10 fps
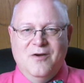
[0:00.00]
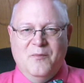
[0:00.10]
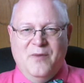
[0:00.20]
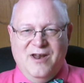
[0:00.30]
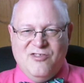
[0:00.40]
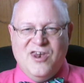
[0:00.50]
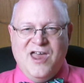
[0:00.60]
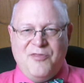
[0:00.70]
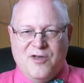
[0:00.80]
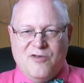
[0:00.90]
but it's an
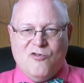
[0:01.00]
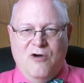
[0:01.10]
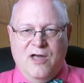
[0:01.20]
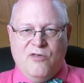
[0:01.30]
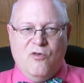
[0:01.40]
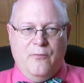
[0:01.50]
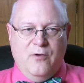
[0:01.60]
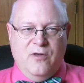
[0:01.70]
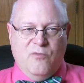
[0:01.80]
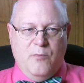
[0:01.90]
ethics class, so
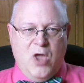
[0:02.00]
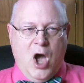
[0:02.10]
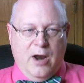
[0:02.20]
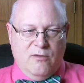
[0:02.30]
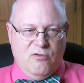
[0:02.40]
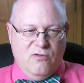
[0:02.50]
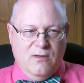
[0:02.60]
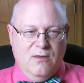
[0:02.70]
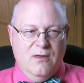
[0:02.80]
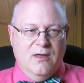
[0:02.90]
please be honest.
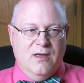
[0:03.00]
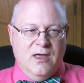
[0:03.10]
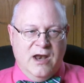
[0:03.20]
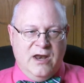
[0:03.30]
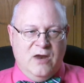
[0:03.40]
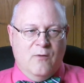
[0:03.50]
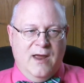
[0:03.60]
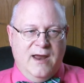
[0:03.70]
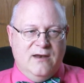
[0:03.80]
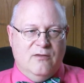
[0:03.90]
At any
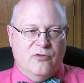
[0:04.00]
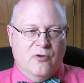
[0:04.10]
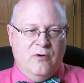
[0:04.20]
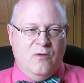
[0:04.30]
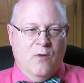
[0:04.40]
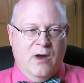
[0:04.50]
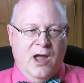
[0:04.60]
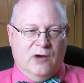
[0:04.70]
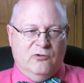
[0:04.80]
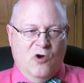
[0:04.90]
rate, 31
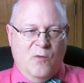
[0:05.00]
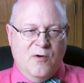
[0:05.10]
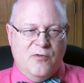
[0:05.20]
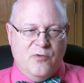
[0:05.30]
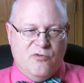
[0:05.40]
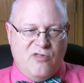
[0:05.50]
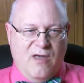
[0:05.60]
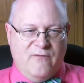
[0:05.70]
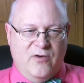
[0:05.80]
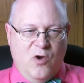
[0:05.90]
October through
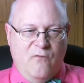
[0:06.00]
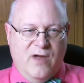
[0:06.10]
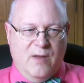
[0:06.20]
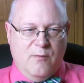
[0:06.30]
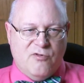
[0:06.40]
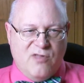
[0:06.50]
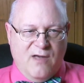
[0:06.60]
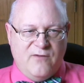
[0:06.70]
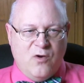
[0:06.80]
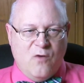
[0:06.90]
7 November.
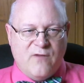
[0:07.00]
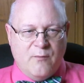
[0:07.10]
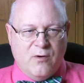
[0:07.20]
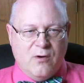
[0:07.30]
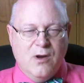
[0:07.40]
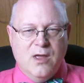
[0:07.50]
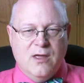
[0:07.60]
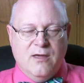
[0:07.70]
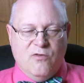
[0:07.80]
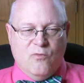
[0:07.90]
7 November
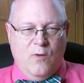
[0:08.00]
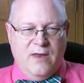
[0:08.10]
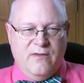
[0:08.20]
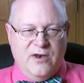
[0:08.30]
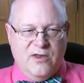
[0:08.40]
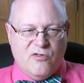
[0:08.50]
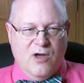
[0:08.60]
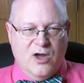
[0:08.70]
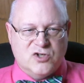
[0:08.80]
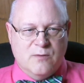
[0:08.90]
is when the
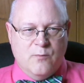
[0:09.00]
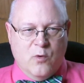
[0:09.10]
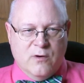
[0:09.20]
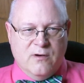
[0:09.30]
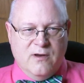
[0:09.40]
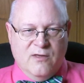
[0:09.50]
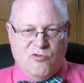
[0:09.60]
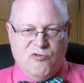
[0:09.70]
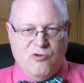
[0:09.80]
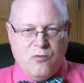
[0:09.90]
discussion board
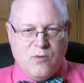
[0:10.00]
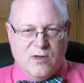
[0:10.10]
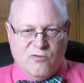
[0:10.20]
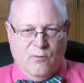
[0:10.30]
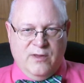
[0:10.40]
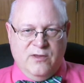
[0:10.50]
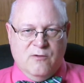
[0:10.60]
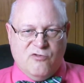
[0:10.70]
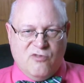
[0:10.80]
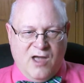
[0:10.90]
is due. It's when your
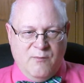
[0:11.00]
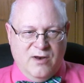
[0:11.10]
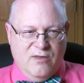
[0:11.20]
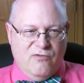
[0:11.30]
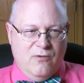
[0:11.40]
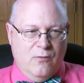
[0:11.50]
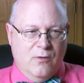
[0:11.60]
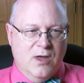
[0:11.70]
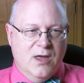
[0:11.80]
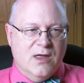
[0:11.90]
assignment is due.
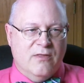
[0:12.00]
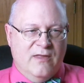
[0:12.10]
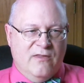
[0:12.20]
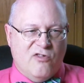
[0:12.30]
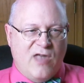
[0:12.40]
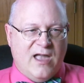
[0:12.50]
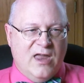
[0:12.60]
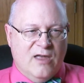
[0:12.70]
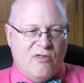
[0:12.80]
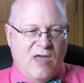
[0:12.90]
Then the second
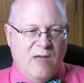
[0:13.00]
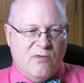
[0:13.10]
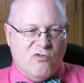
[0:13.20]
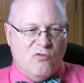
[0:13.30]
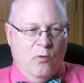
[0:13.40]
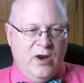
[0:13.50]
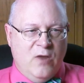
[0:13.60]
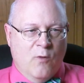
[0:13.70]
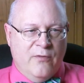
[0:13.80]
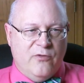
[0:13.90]
exam is
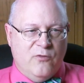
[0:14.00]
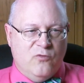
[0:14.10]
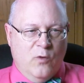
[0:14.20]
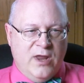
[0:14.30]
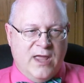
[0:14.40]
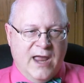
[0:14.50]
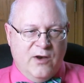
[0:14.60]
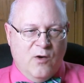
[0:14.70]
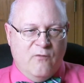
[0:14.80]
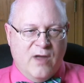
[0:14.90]
21 through 28
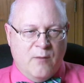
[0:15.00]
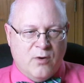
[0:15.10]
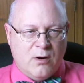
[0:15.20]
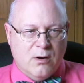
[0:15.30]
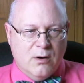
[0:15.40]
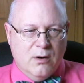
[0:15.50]
November.